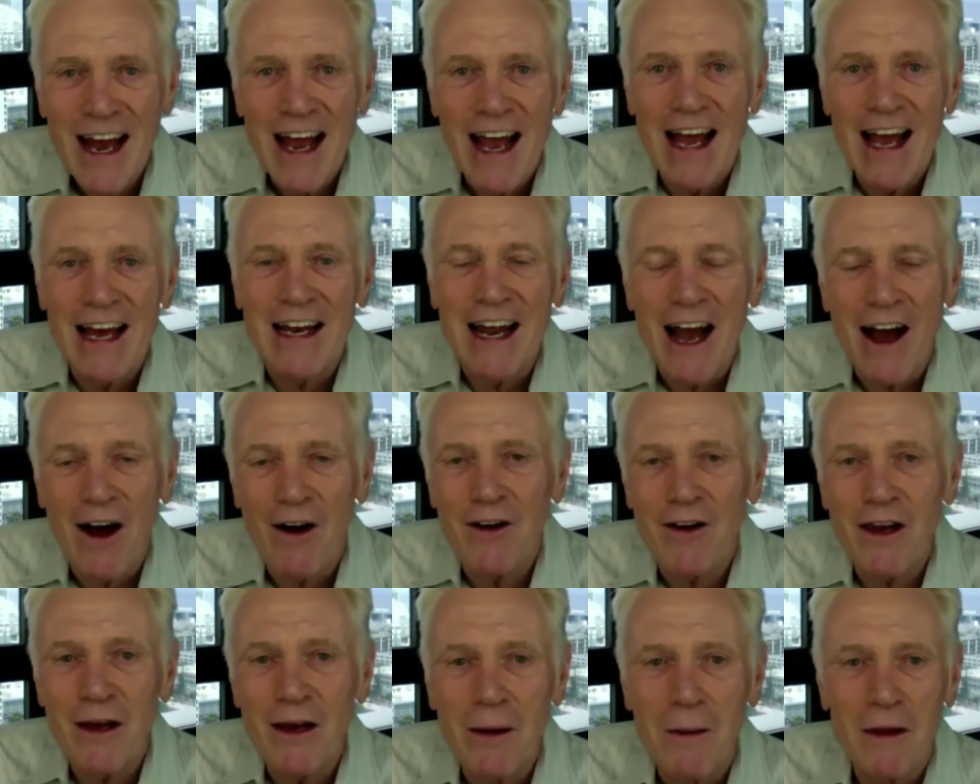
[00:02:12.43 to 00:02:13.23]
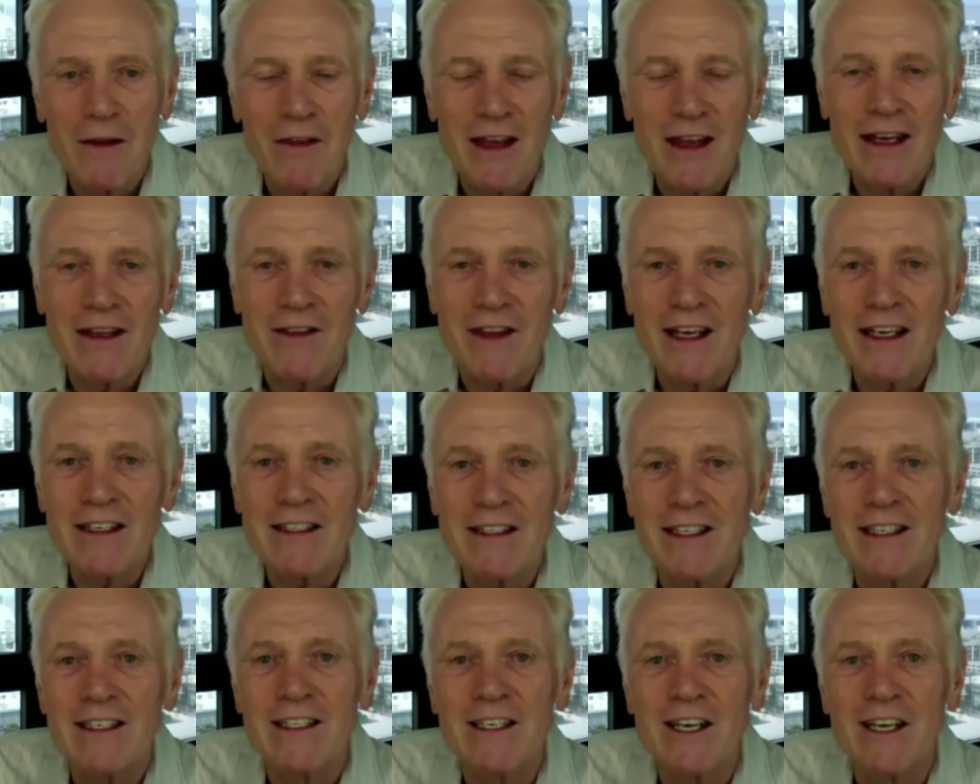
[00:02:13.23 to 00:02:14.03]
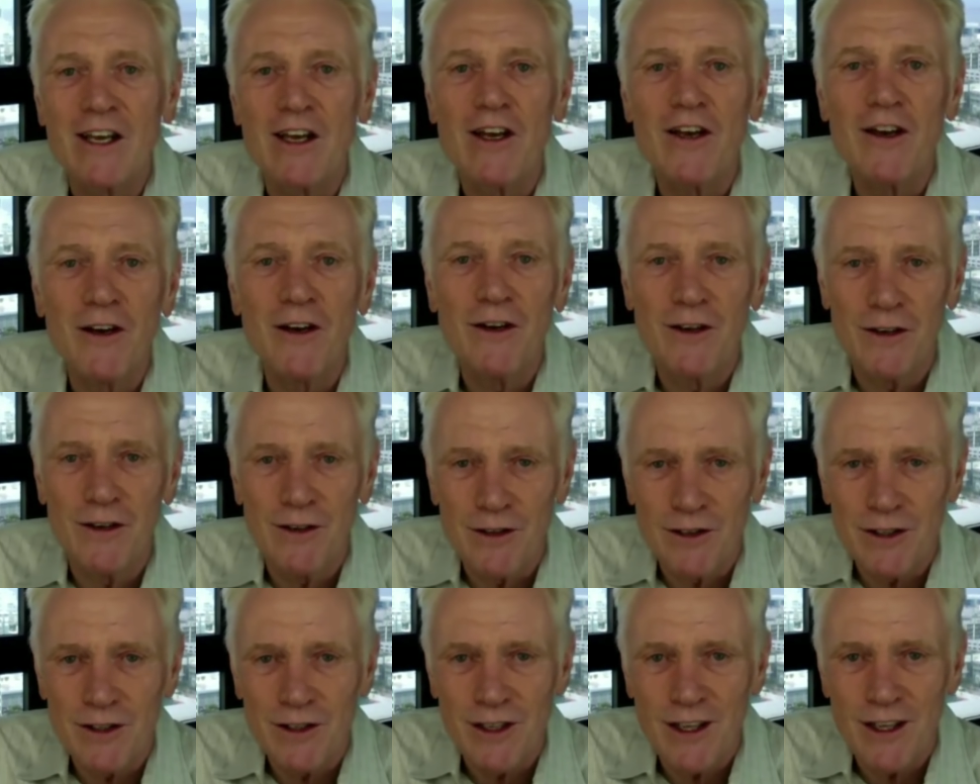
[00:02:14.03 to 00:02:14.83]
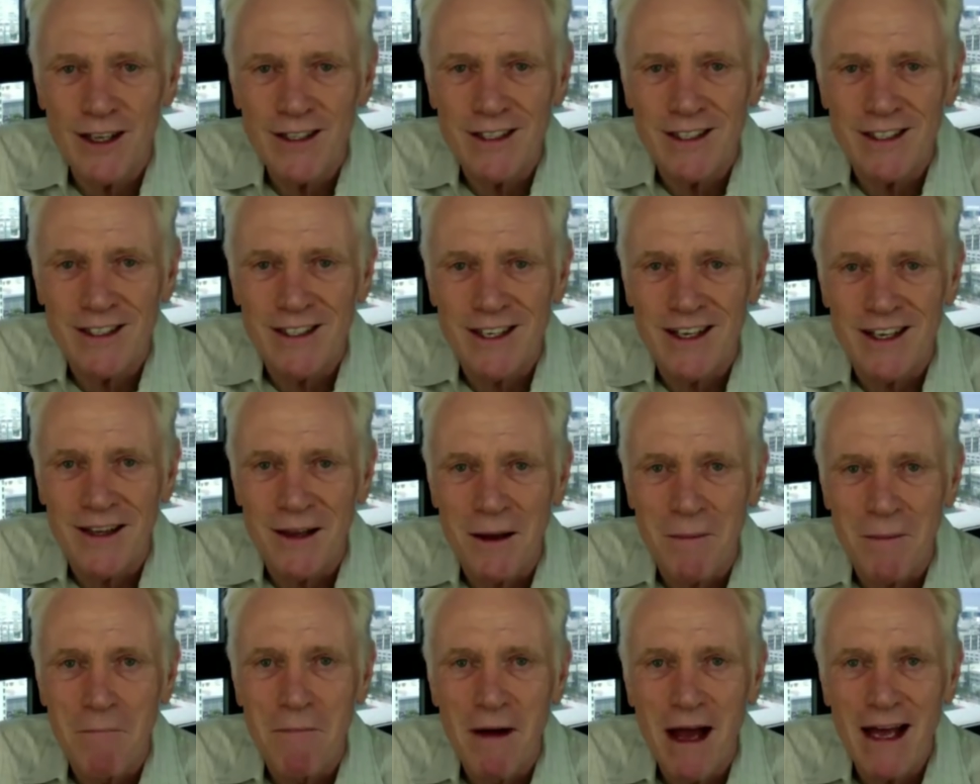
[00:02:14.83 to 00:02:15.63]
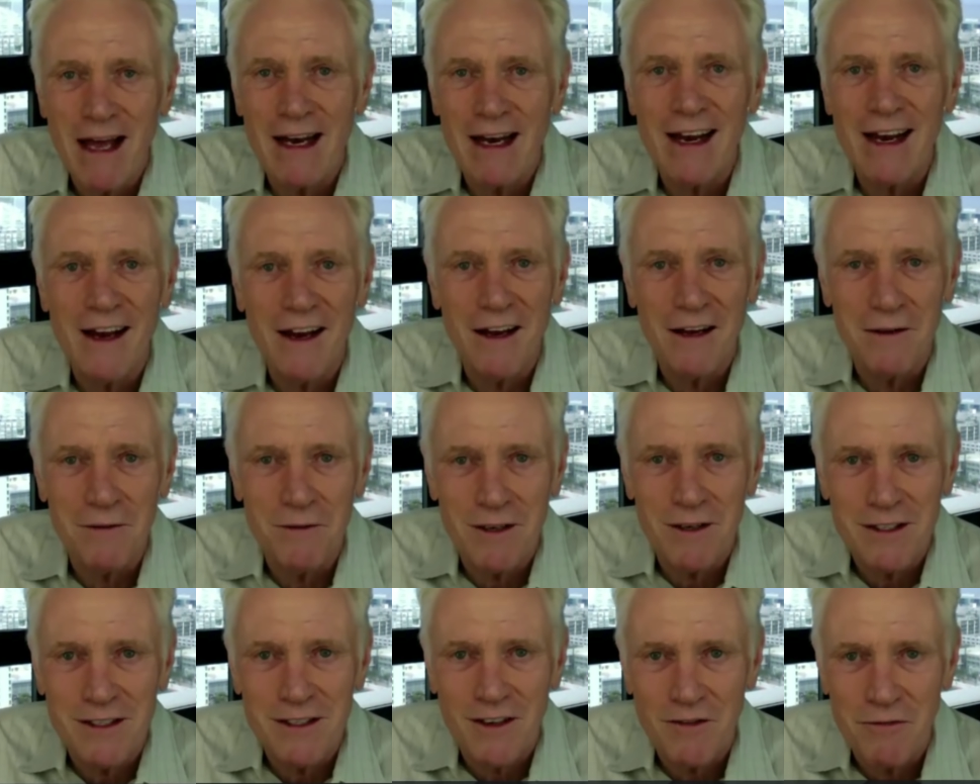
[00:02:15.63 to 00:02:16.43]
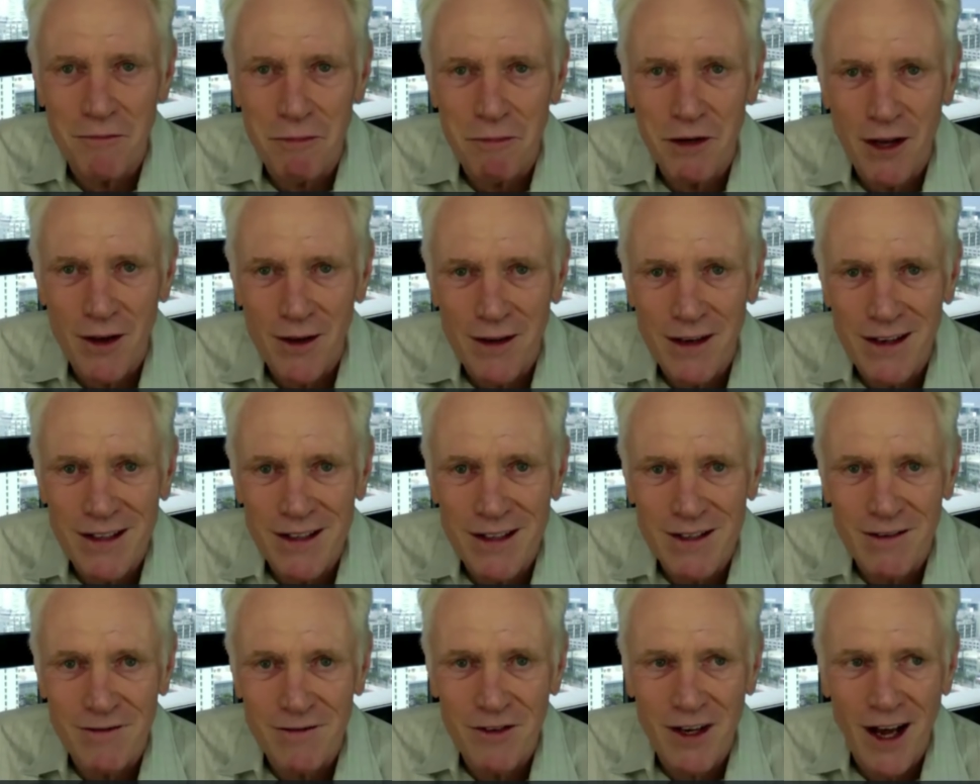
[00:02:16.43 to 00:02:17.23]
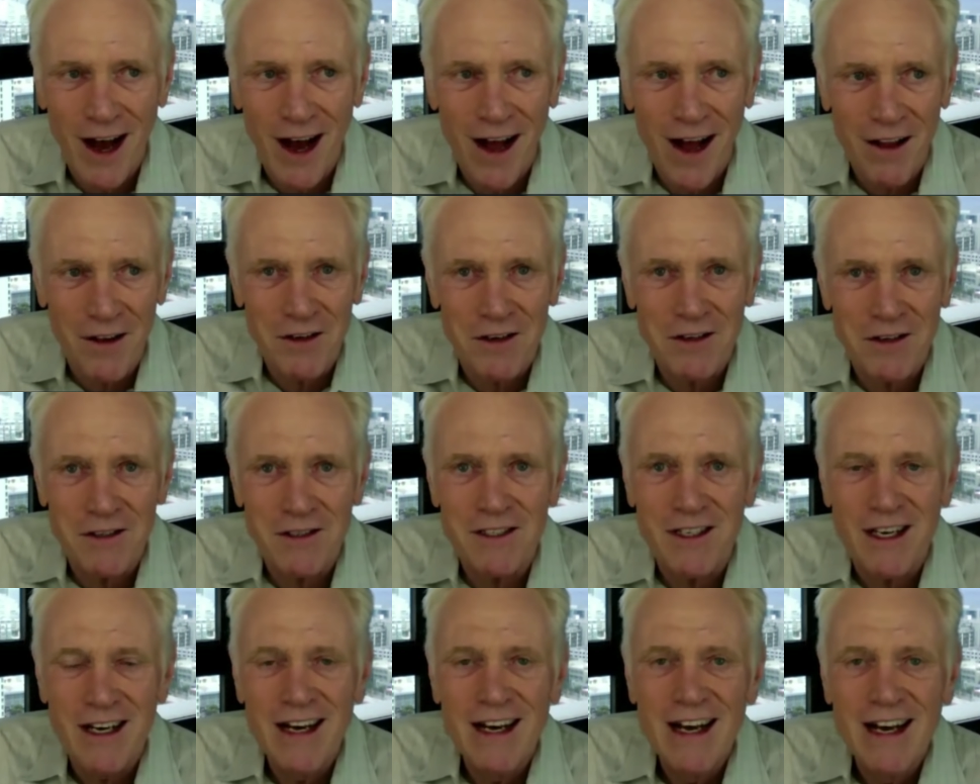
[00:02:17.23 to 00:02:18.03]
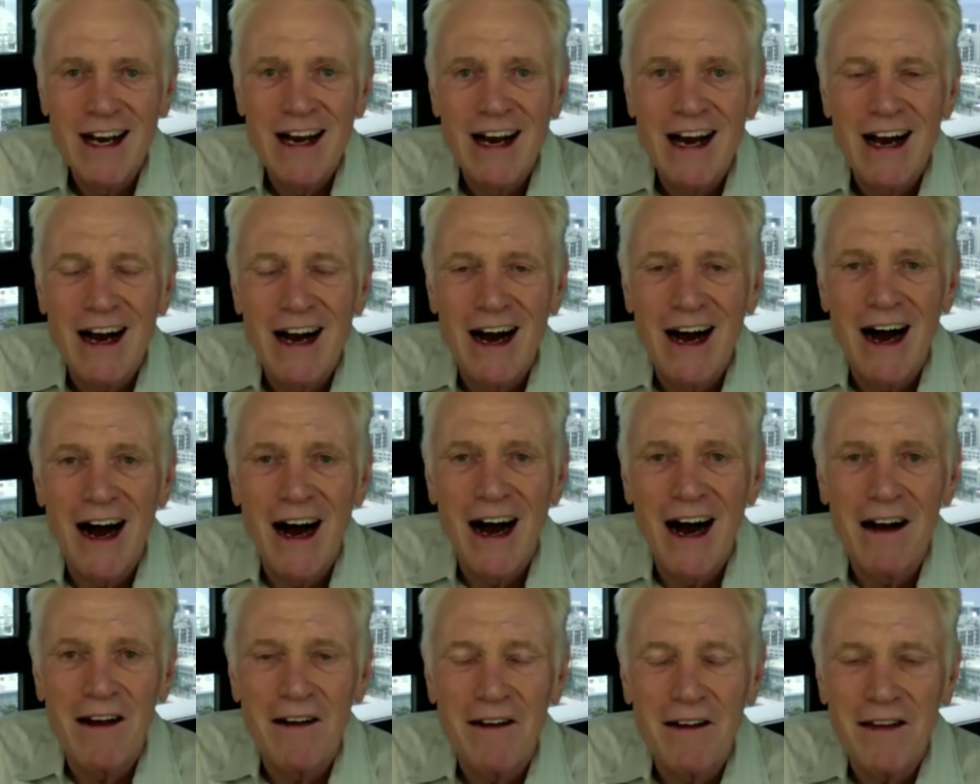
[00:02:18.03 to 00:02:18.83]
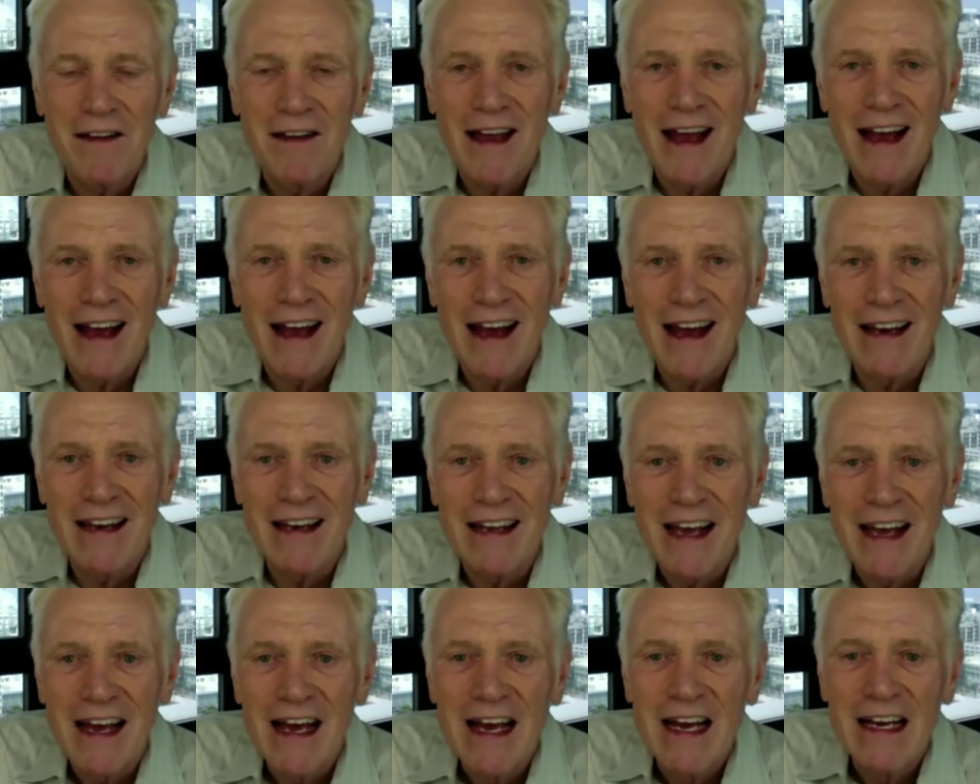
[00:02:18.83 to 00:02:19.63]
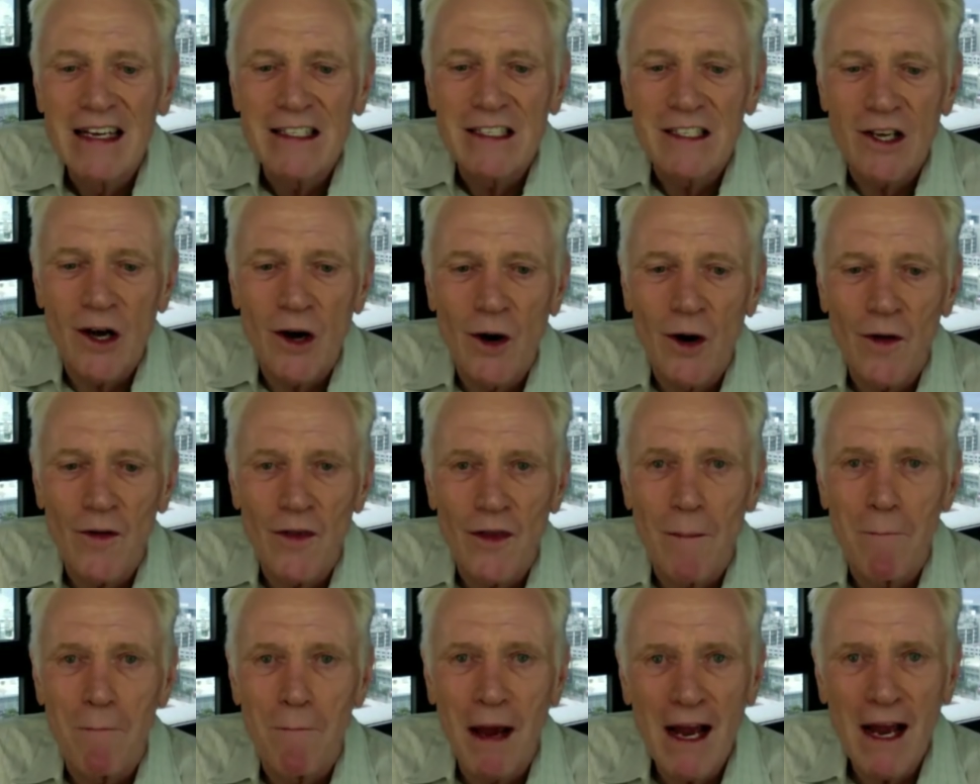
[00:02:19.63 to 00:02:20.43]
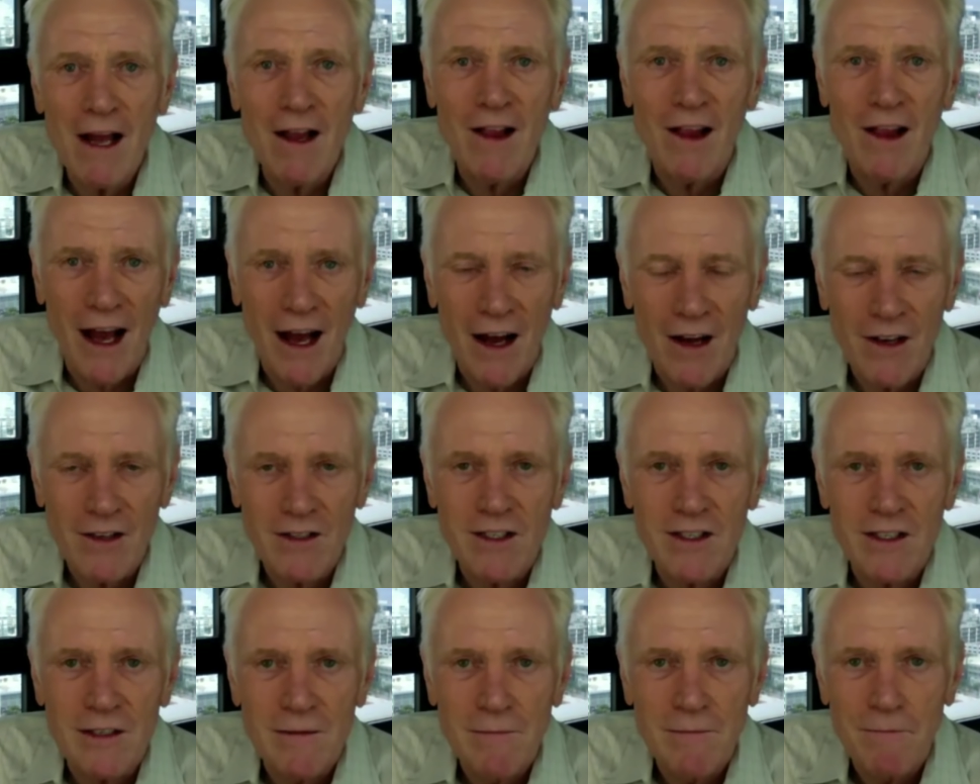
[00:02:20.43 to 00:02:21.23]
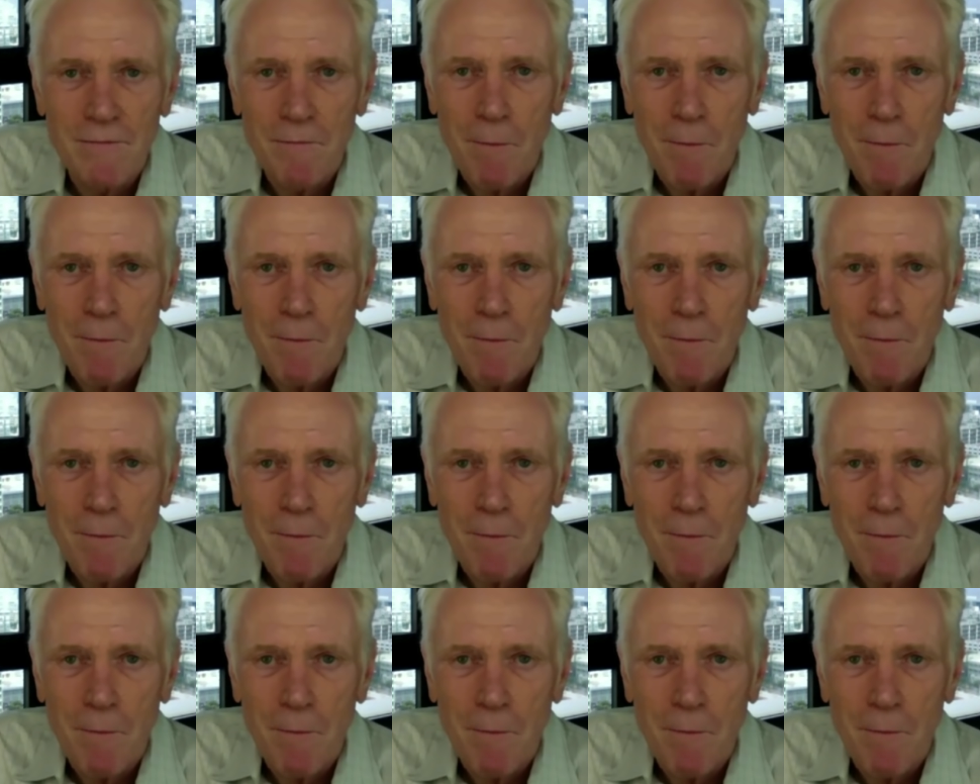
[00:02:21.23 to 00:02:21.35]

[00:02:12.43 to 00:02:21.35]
and how do you th- this is huge this is in the many hundreds of billions of dollars uh, and so the bailouts